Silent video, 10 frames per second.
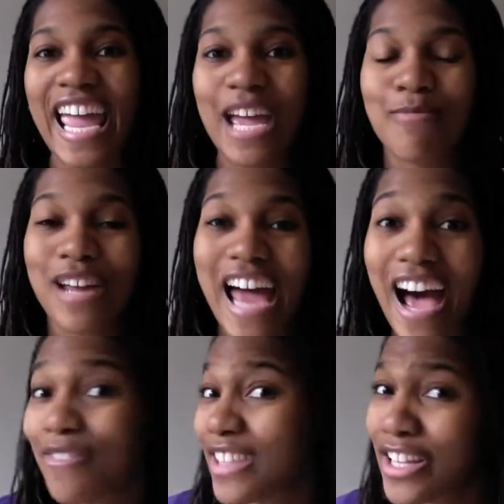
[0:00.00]
But
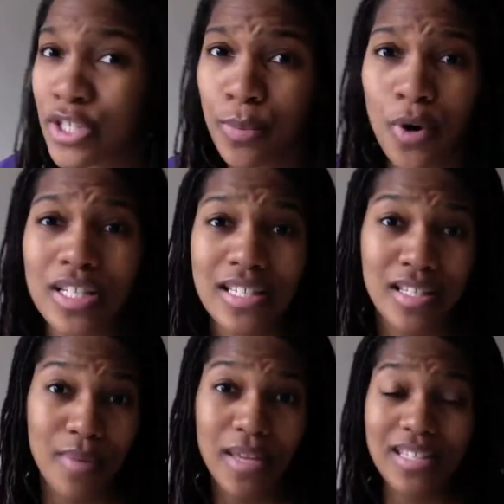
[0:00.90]
having that support
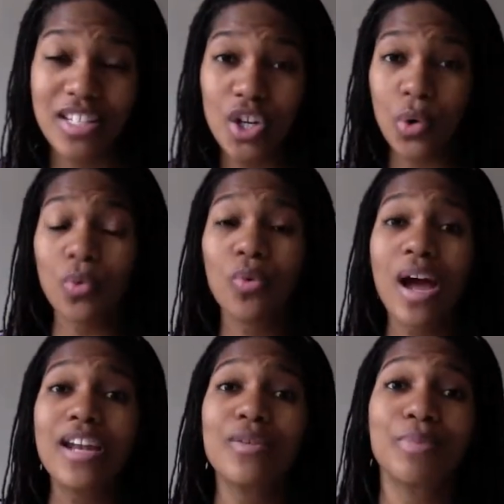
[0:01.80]
system is
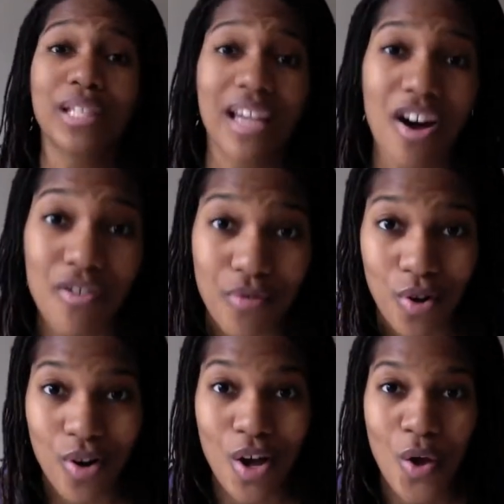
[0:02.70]
incredibly
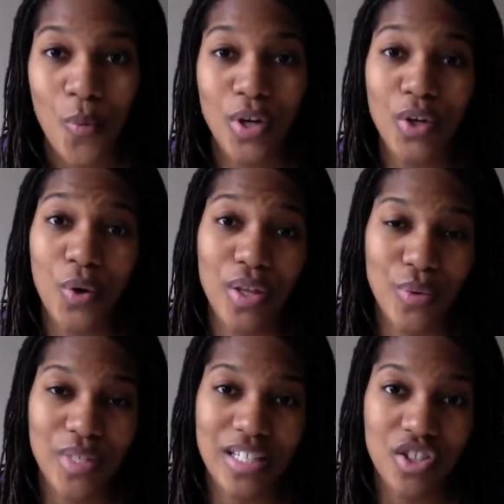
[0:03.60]
helpful when you're going
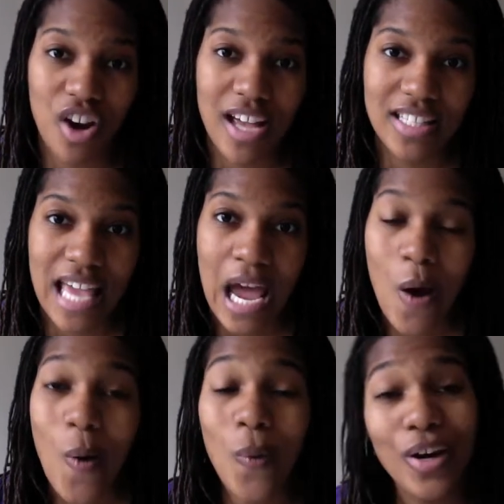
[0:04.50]
through distress
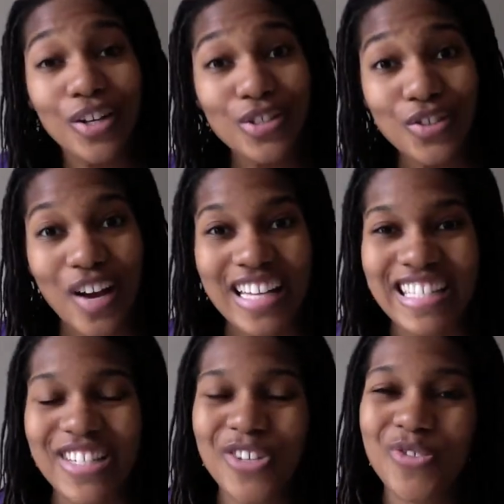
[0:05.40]
or
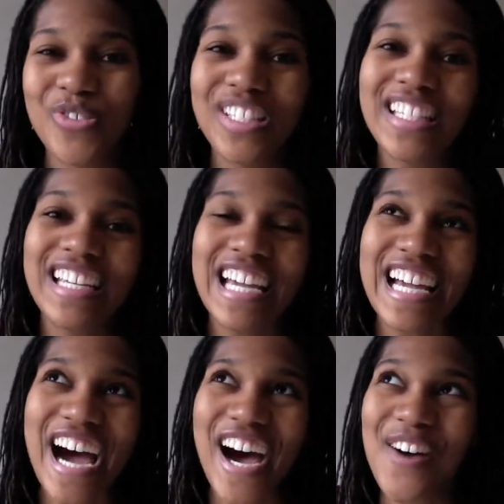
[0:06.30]
eustress, to really
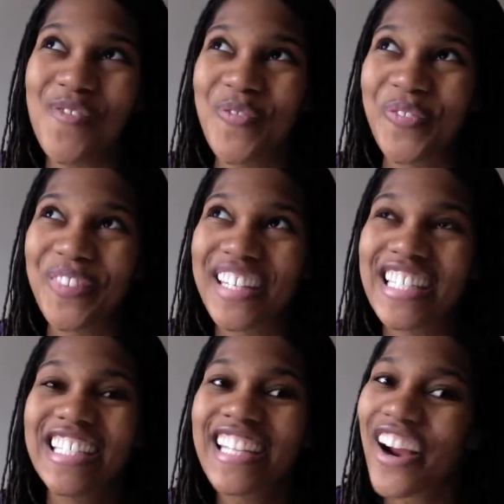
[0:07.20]

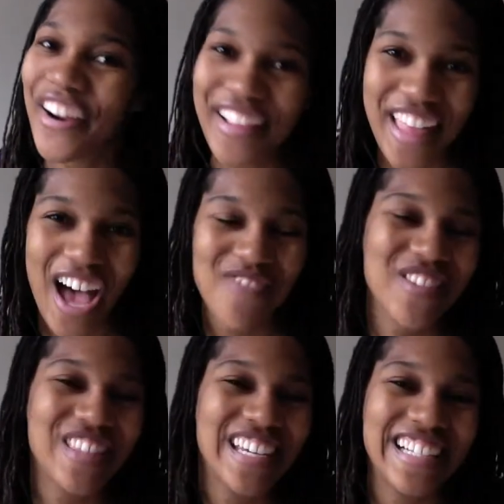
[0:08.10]
share the
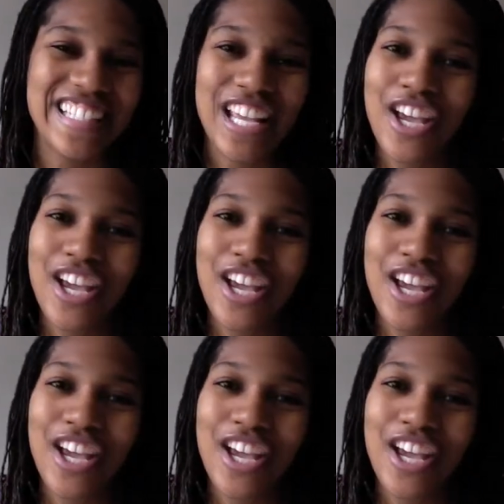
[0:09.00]
happy things.